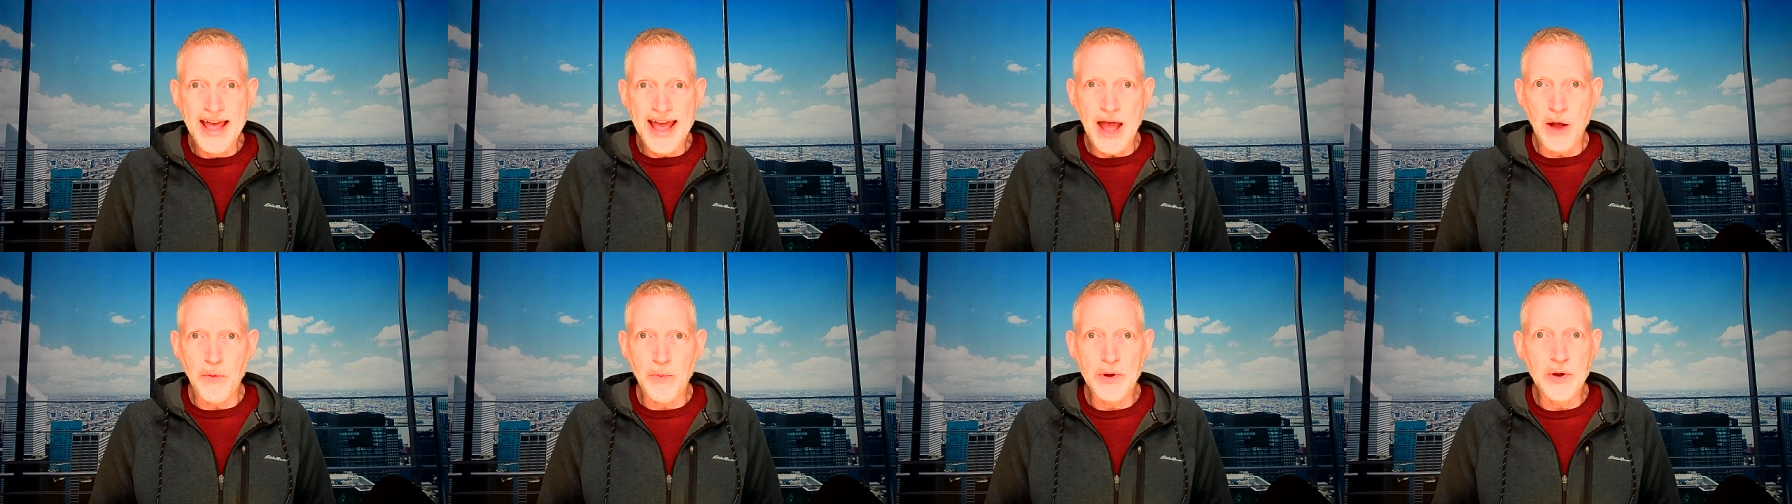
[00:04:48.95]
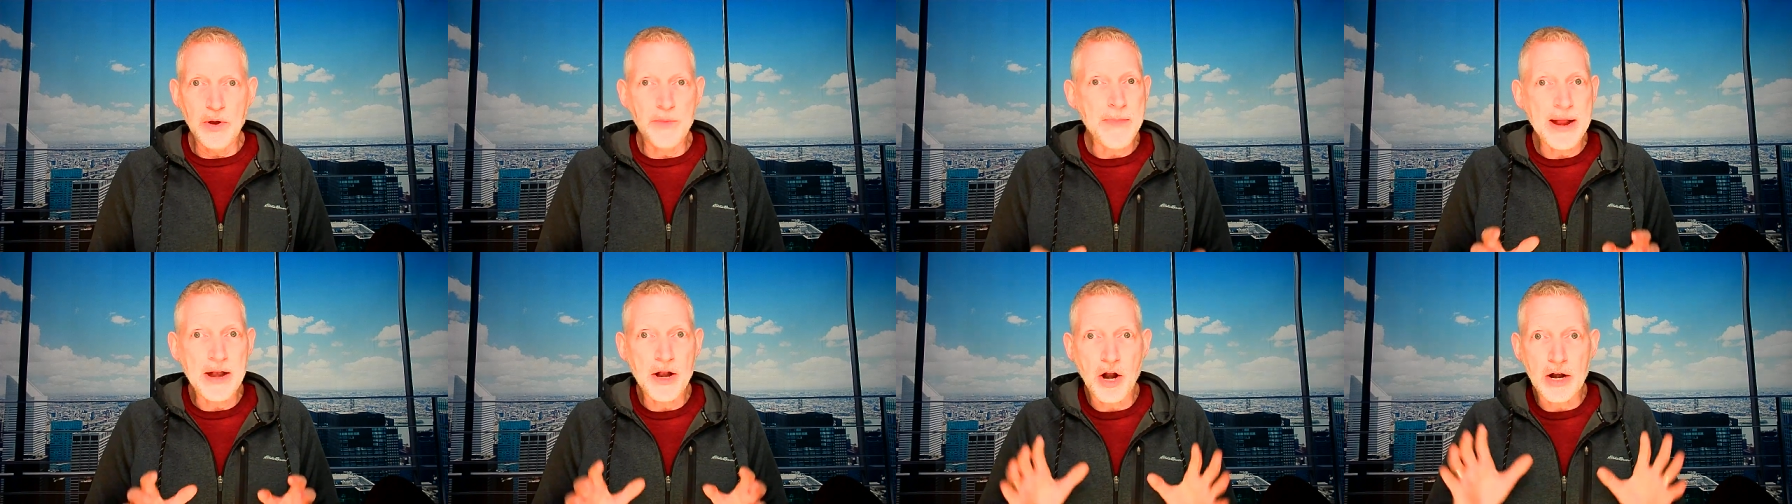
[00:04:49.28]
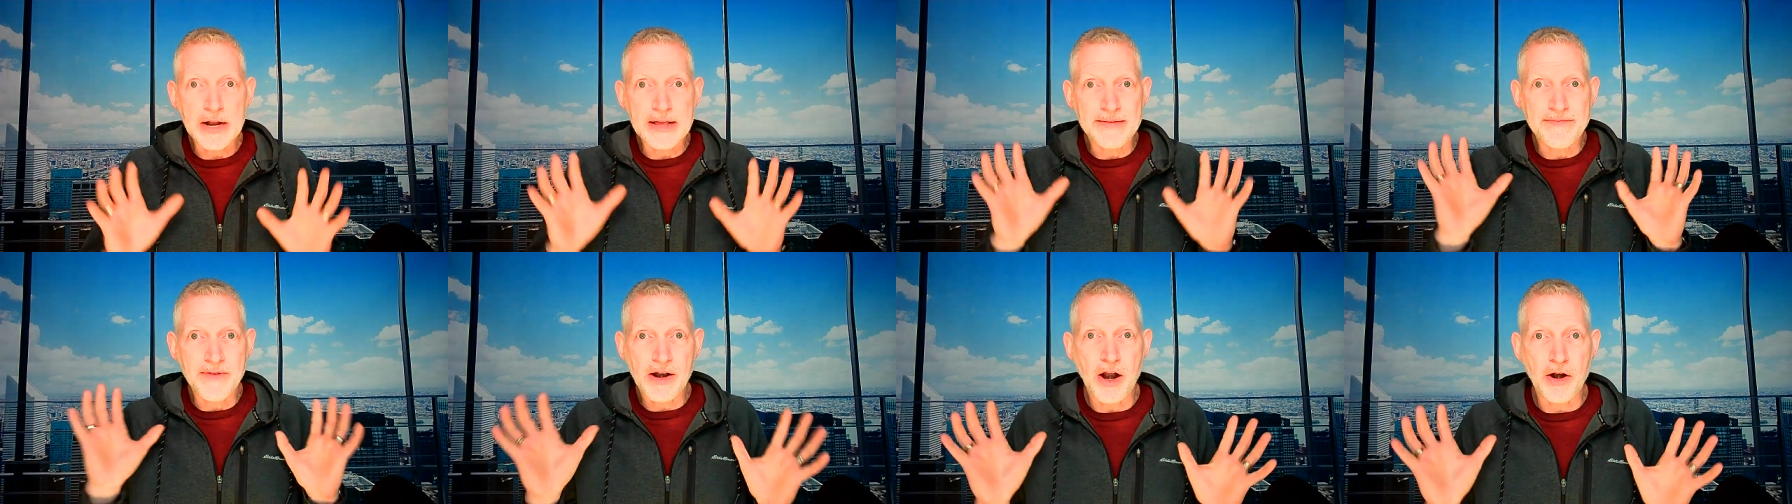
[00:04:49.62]
and we may not
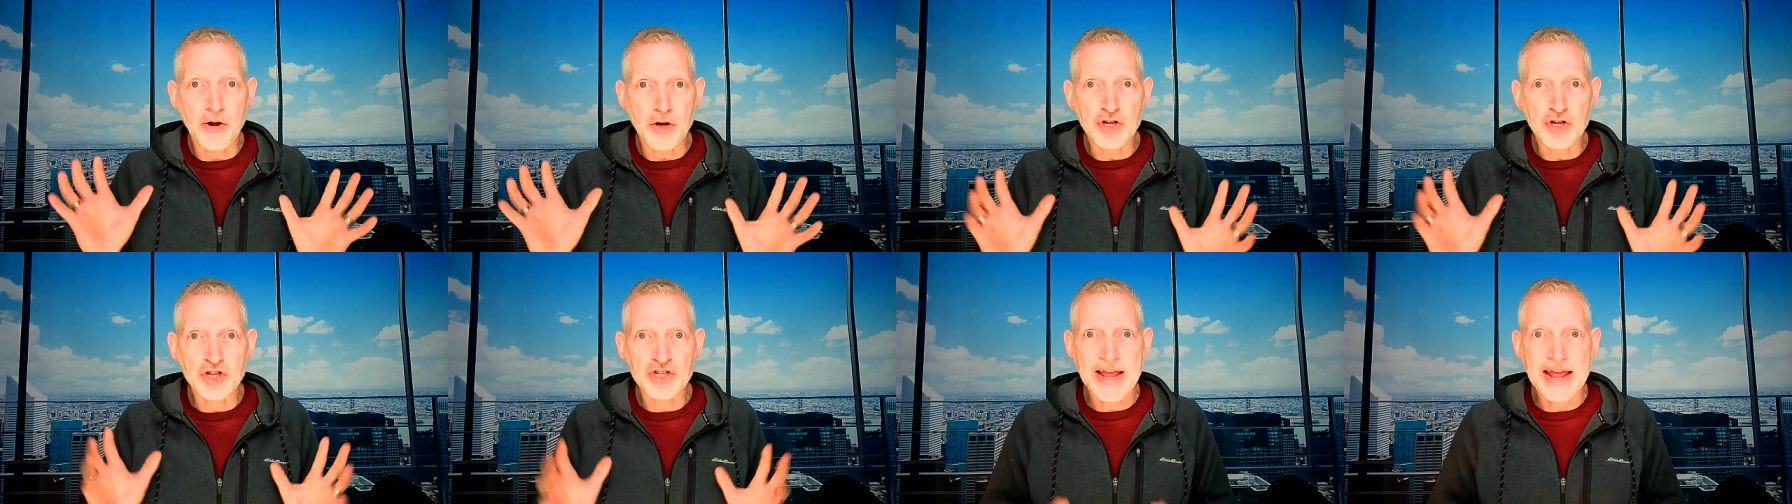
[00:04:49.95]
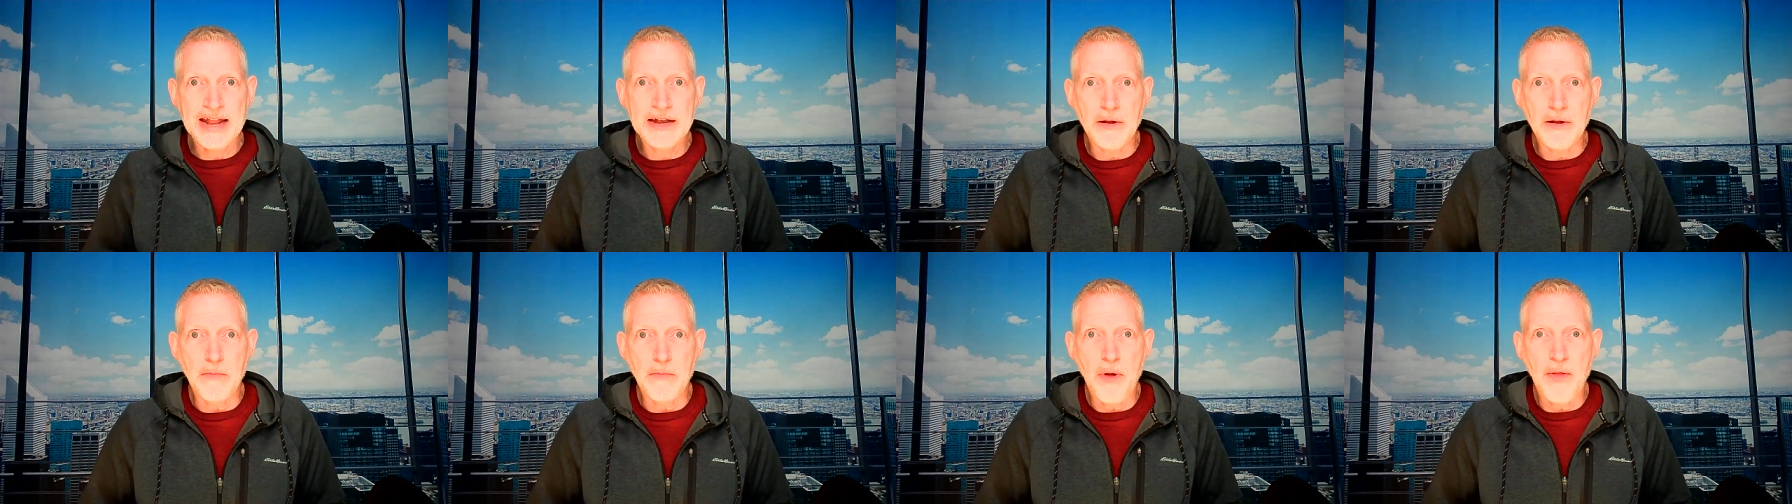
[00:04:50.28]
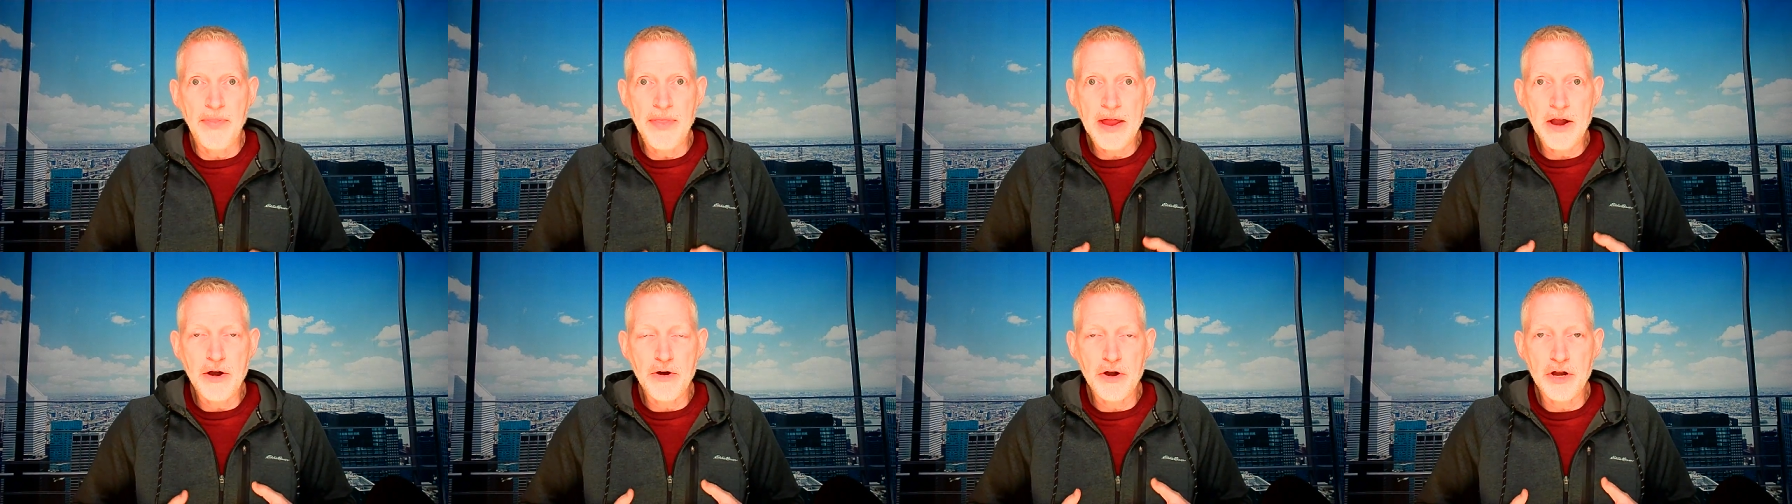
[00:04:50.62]
even understand it, but
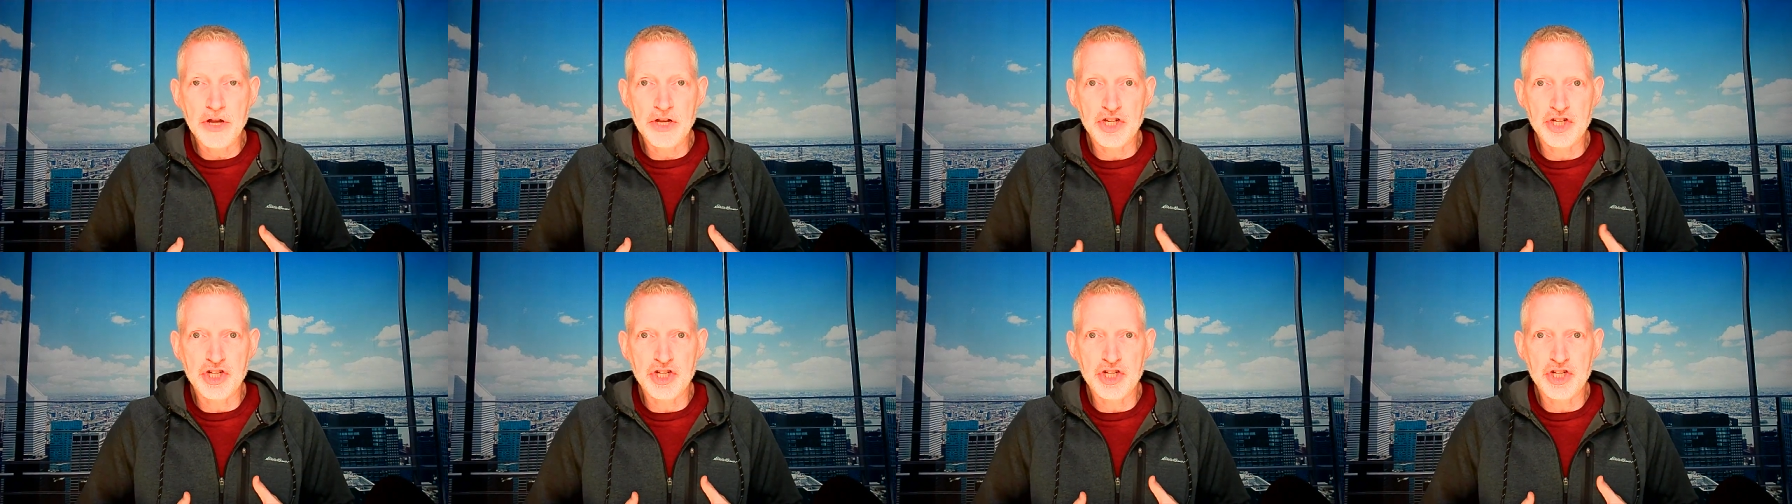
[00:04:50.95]
there is